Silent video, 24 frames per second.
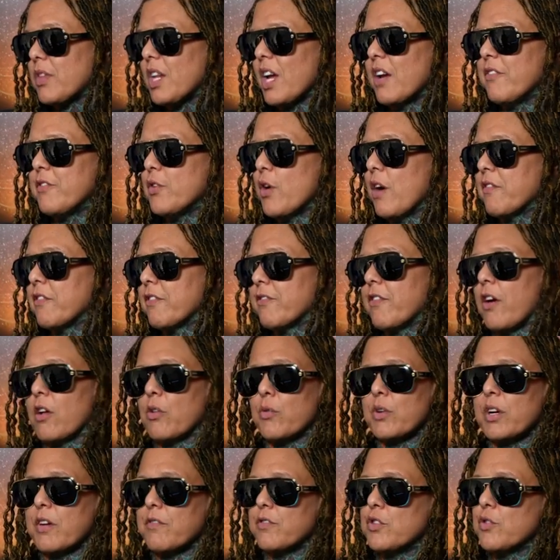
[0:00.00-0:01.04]
if you have a
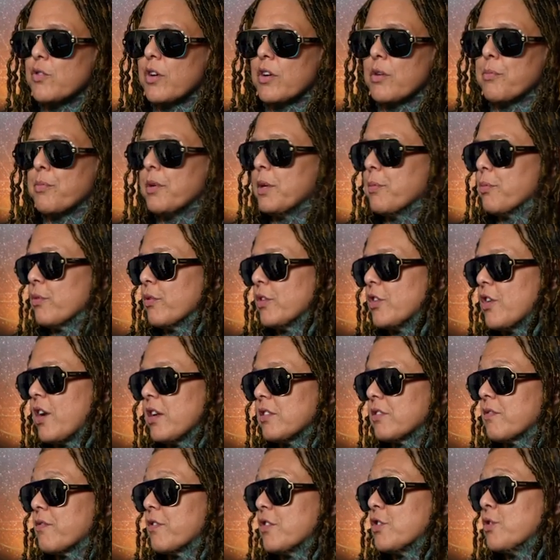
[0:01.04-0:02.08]
following of 200 people and you're
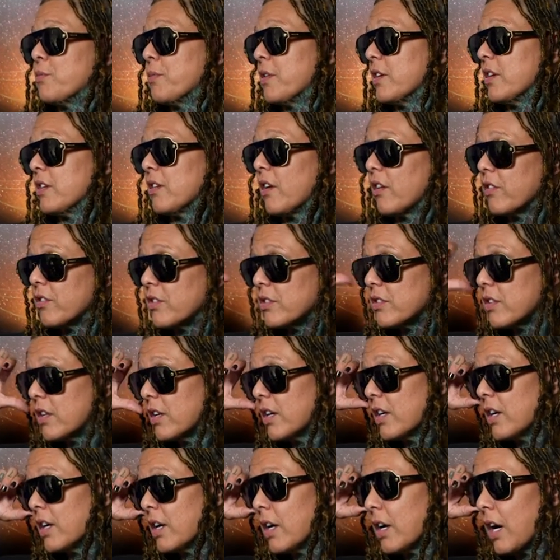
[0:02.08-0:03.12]
asking for two million dollars,
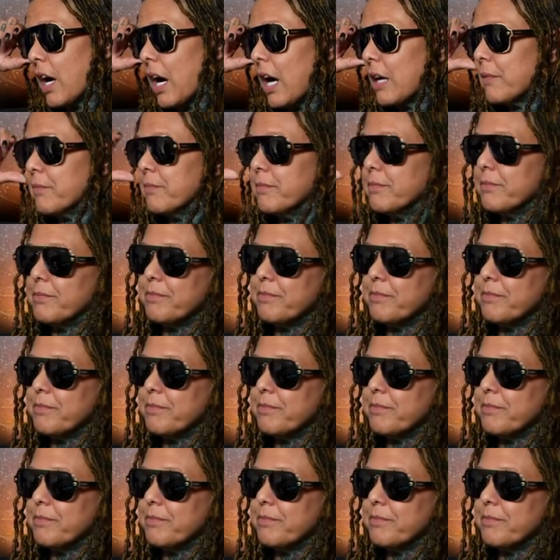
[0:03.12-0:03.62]
I.